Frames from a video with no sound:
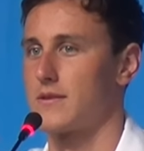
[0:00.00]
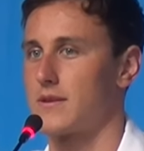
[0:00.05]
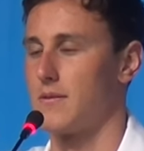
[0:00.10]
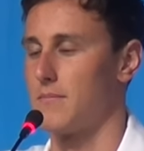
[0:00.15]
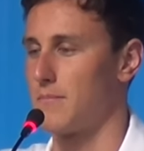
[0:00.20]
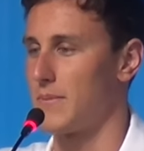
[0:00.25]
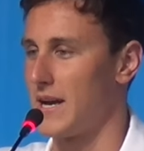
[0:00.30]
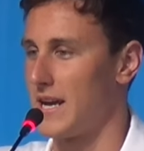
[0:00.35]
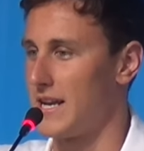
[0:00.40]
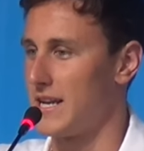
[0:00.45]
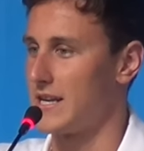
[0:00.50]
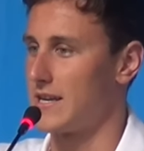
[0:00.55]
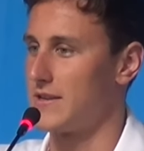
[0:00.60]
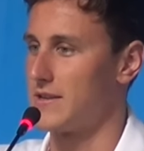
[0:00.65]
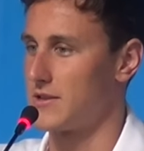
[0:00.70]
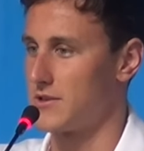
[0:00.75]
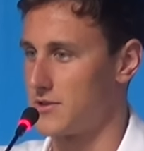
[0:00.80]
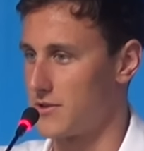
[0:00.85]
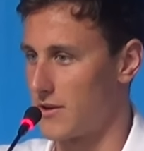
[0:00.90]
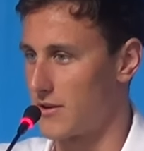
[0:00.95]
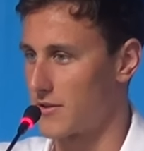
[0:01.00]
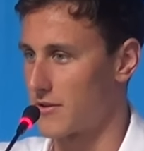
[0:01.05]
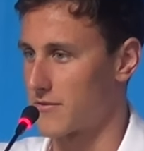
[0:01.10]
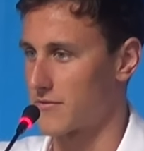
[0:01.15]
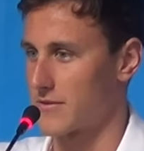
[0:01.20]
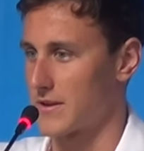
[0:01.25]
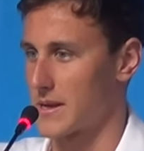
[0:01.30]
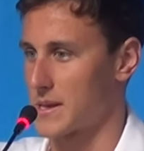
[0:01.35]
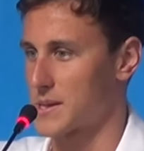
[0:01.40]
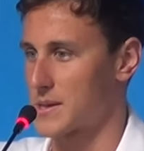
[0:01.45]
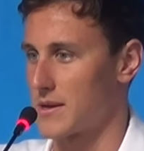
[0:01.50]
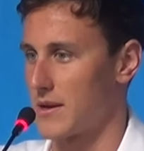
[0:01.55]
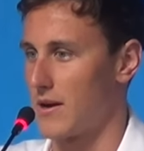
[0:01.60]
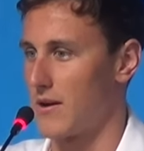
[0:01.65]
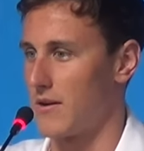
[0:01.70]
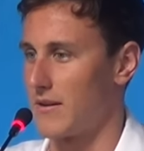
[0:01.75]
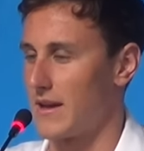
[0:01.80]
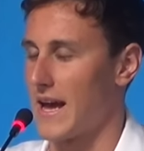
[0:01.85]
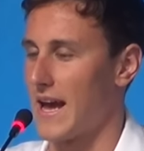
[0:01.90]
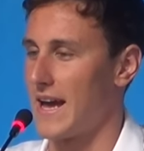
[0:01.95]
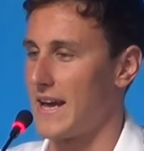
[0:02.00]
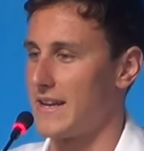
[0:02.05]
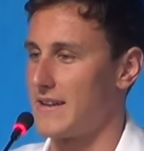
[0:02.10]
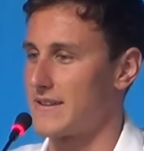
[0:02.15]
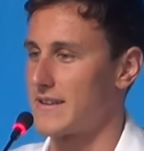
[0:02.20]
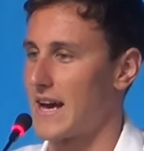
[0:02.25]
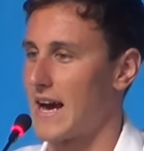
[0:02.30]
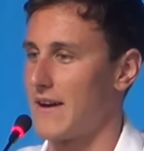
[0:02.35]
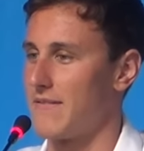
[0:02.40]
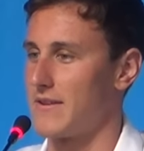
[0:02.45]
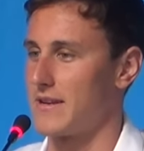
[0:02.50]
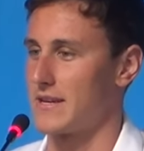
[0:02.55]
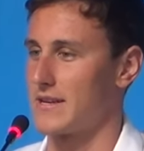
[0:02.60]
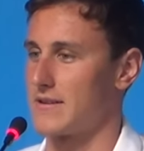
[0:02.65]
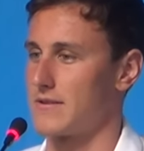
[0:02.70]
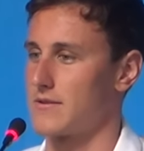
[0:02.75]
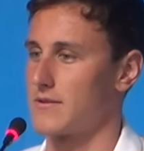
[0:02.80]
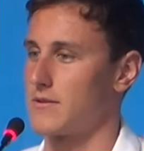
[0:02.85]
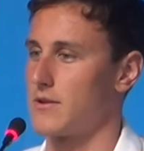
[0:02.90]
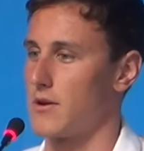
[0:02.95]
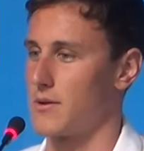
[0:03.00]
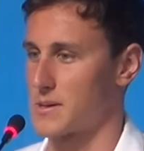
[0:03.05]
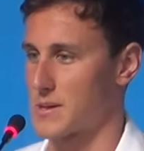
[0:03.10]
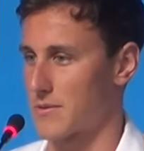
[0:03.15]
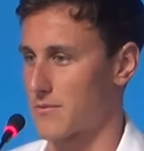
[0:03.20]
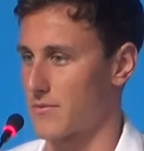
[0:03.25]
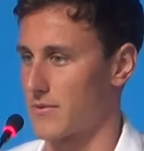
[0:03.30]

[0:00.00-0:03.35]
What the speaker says: competing in the 200 freestyle and having those